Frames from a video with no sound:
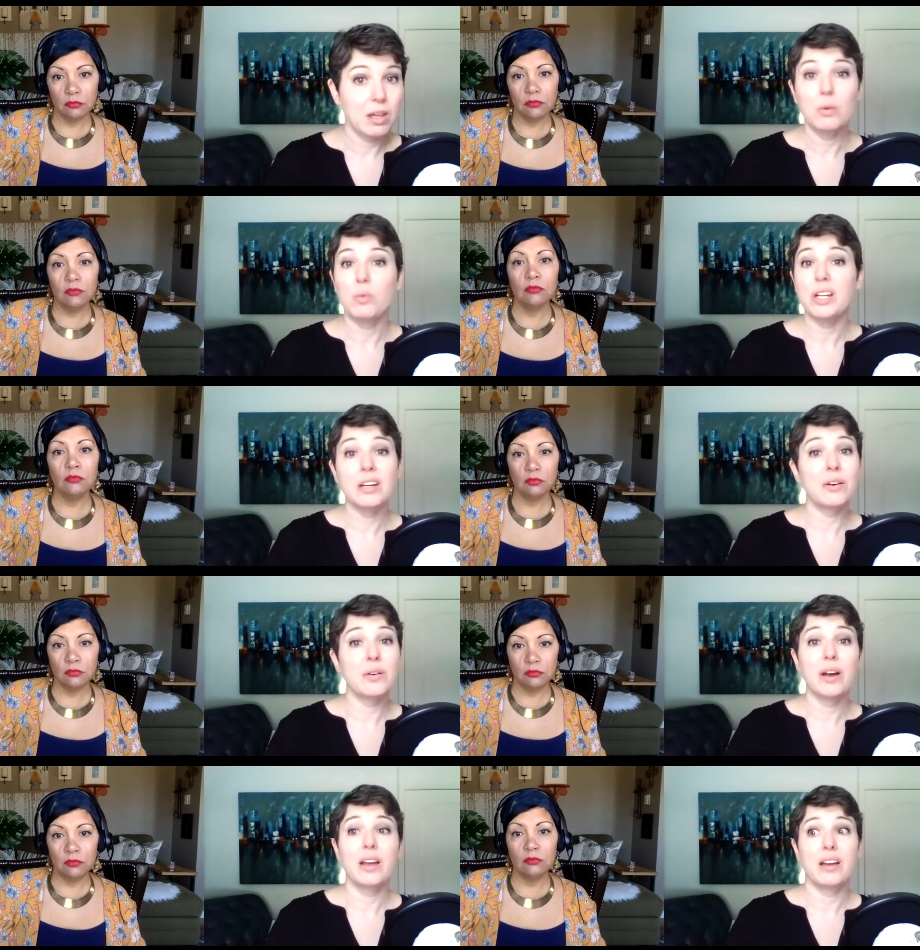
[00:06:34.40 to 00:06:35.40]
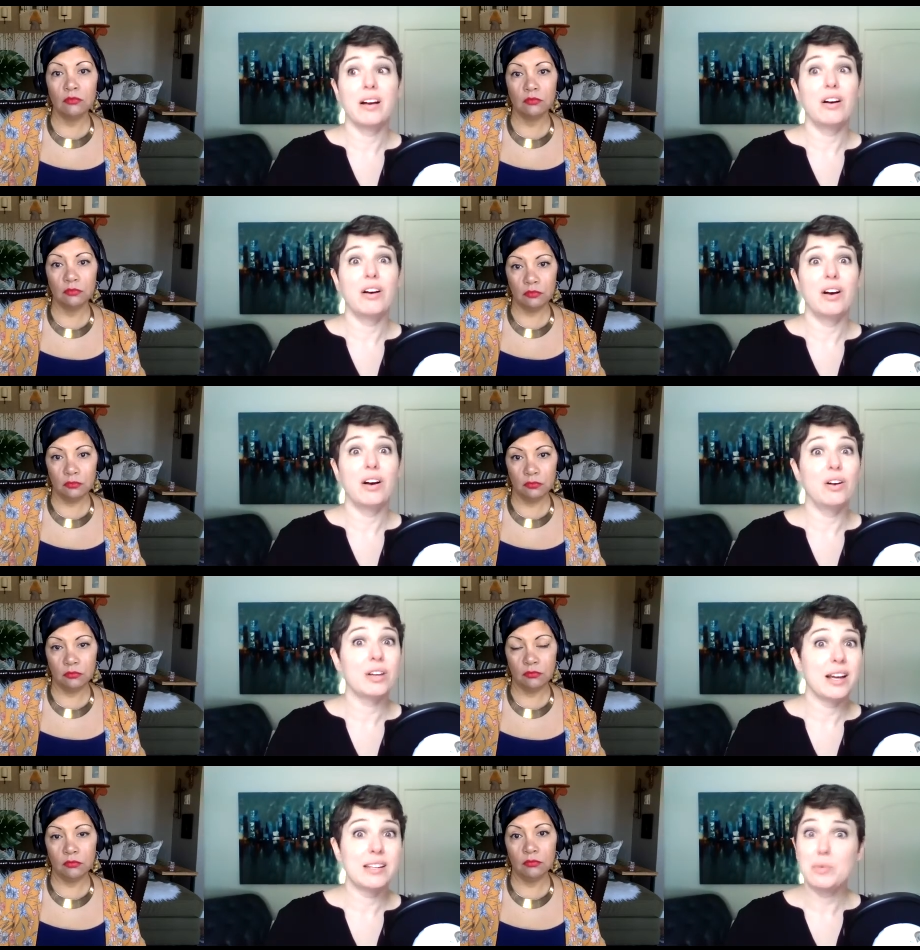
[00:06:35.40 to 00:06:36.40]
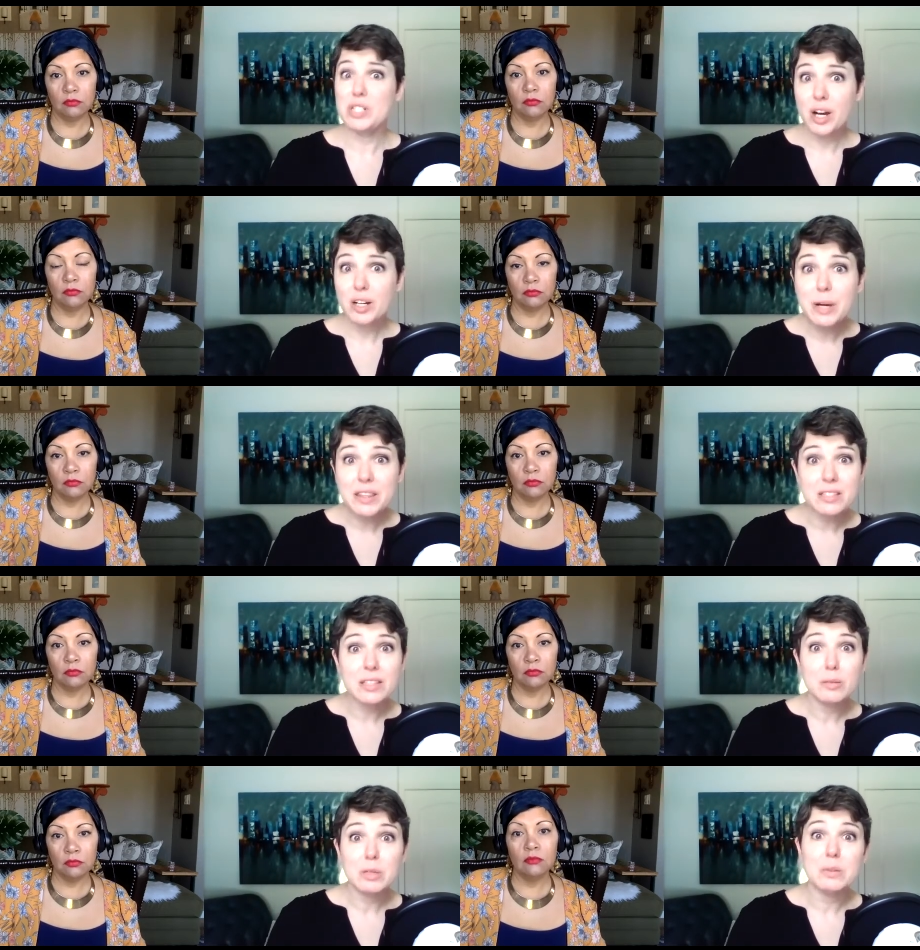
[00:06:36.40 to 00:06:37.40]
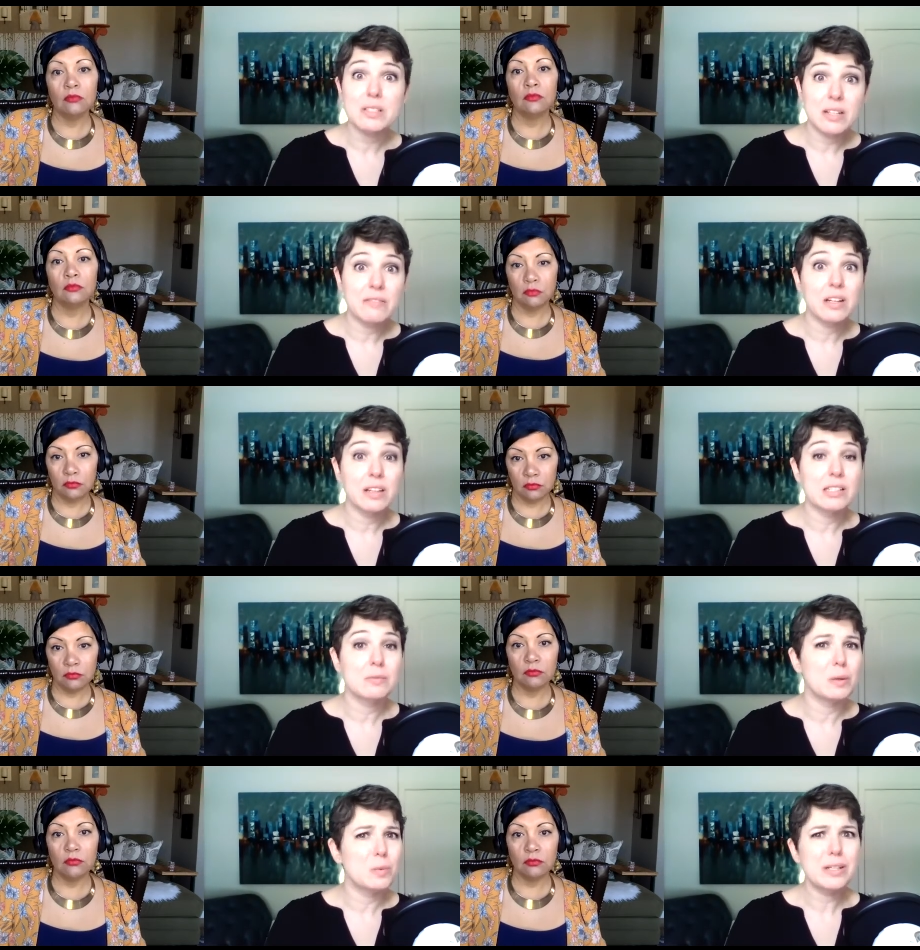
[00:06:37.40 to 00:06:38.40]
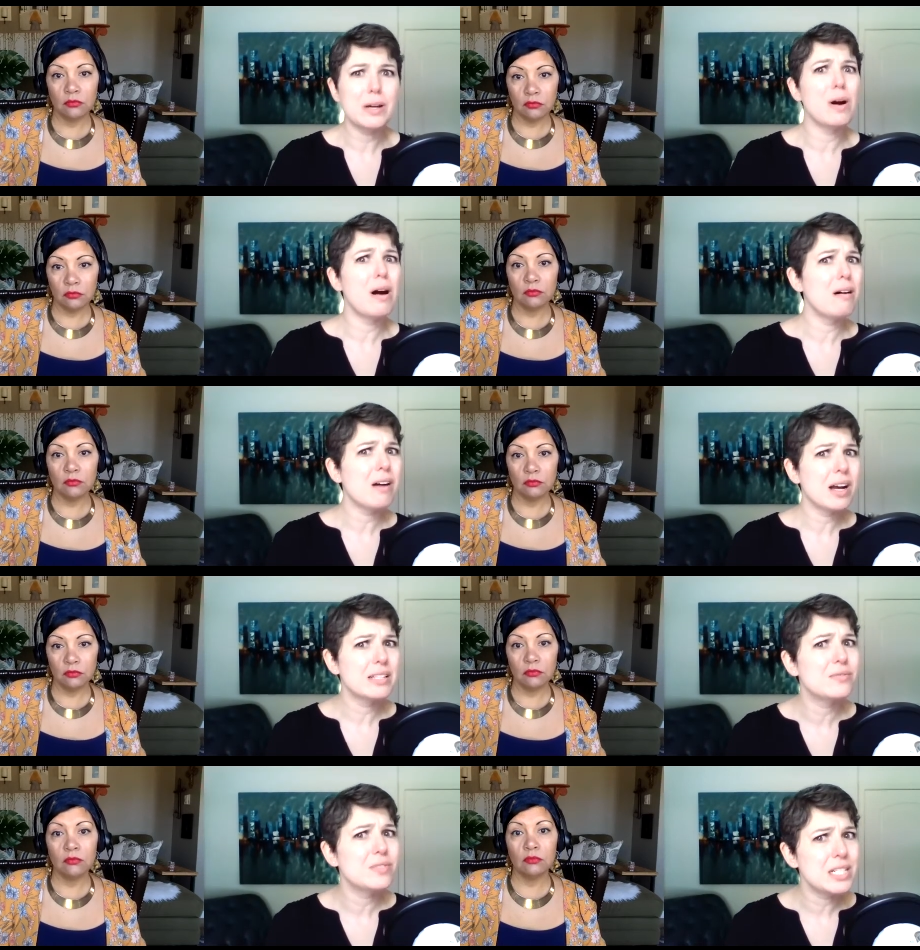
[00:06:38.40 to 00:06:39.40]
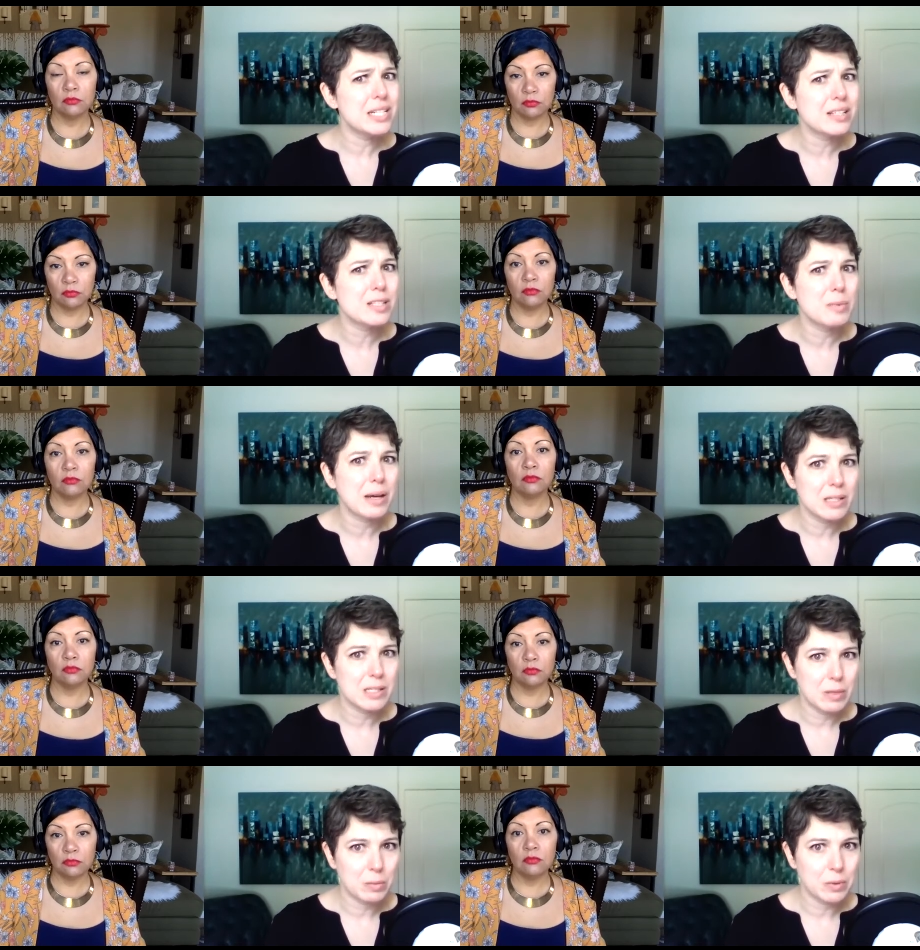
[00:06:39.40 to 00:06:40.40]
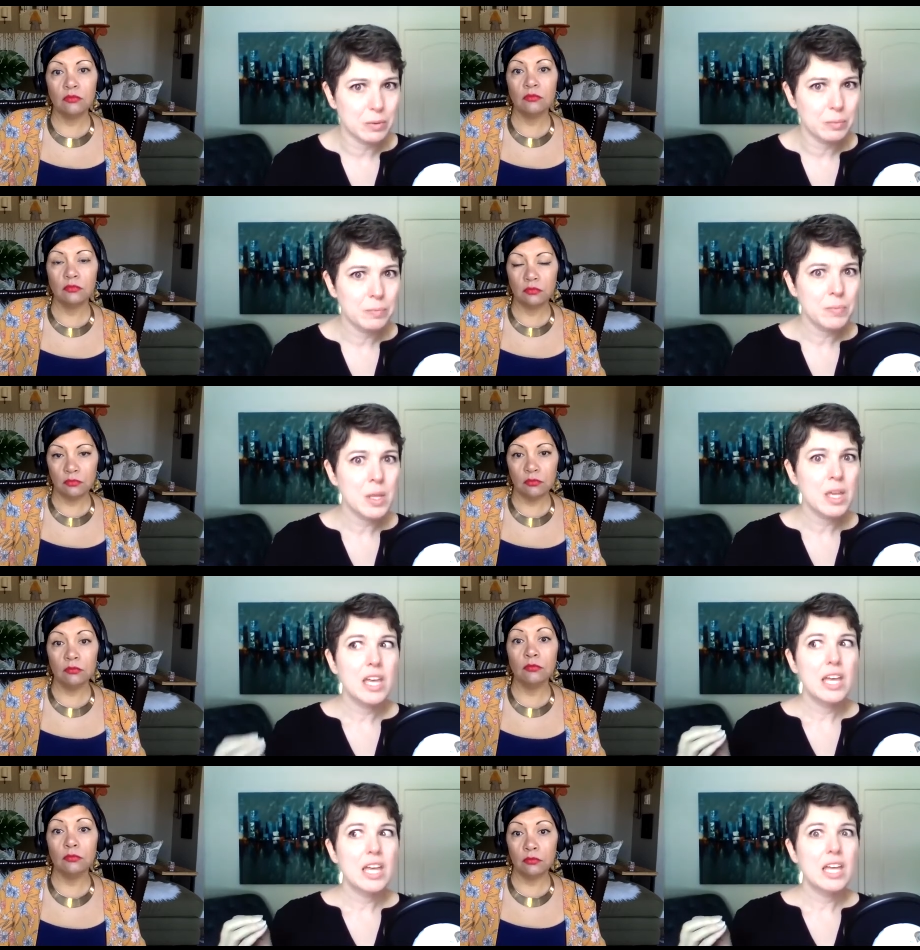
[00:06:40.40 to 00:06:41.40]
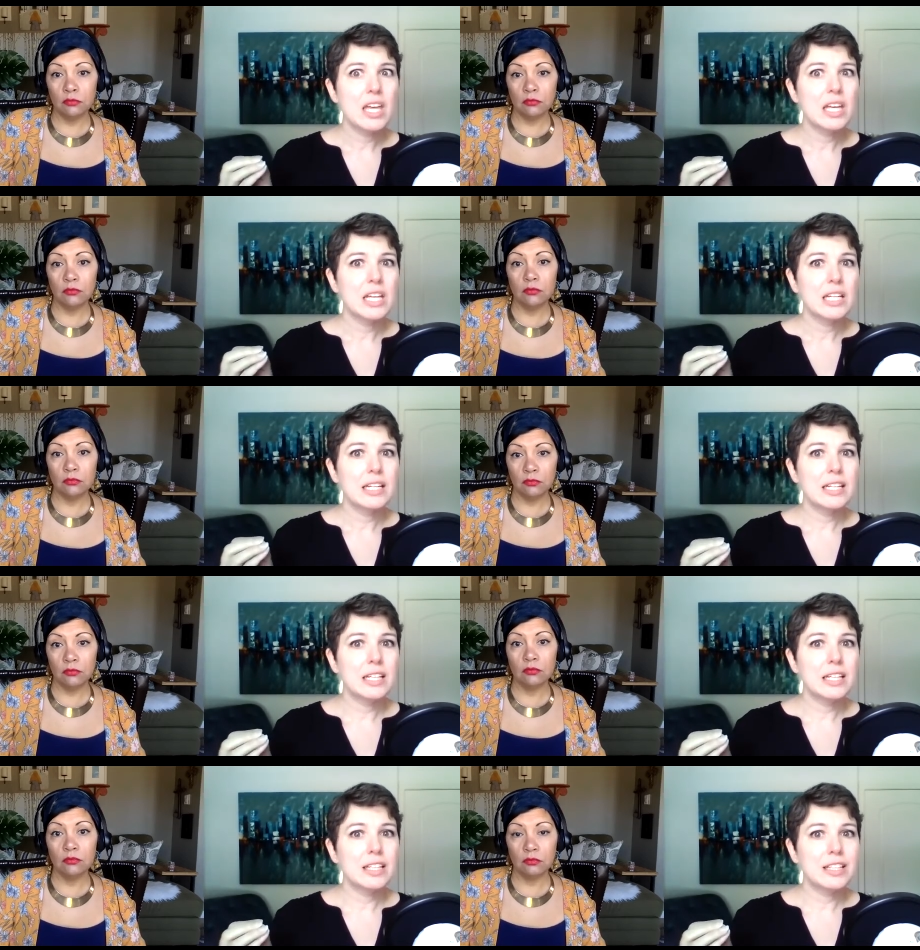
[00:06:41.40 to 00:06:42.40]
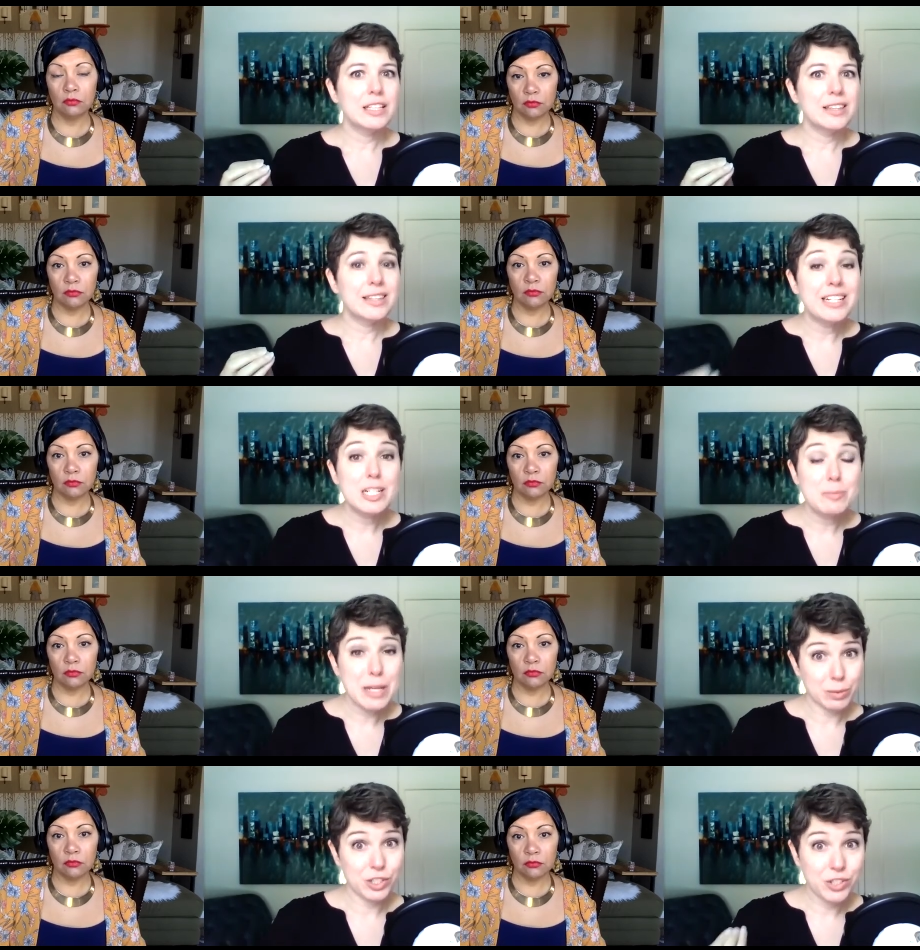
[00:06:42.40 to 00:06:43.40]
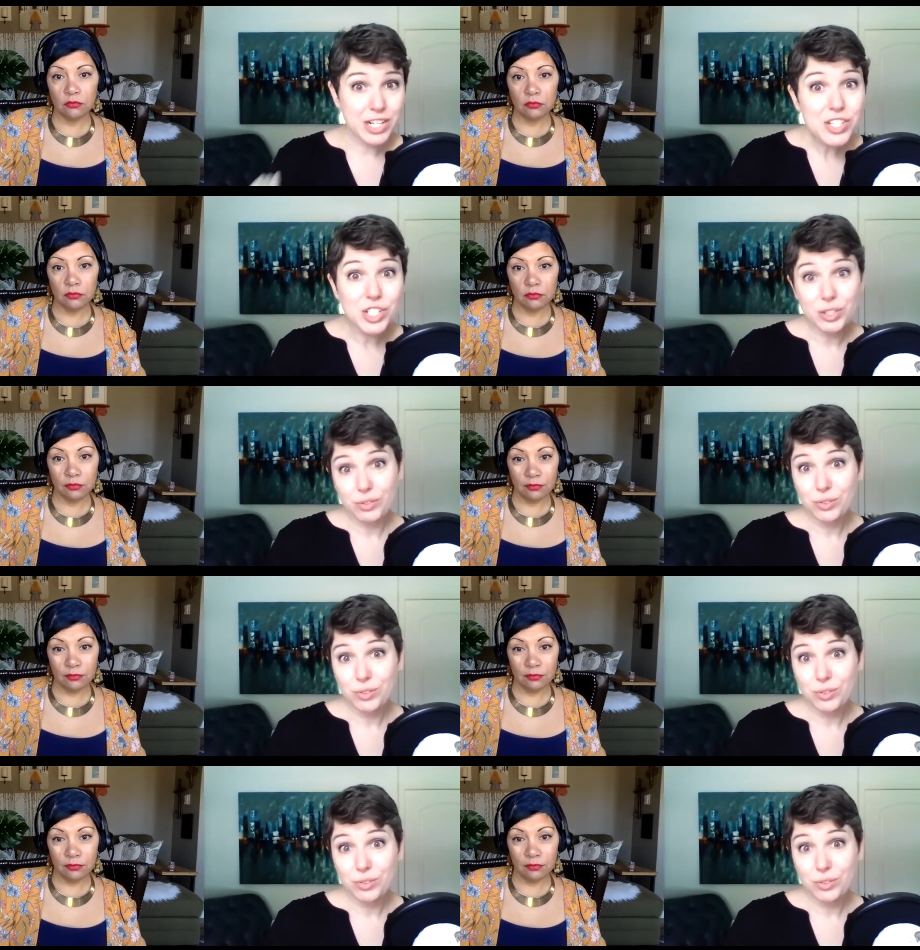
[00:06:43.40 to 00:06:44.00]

Speaker 1: we know all kind and we talked about this a little bit with stephanie last week we know all kinds of details about these people mm-hmm. they need to be able to trust you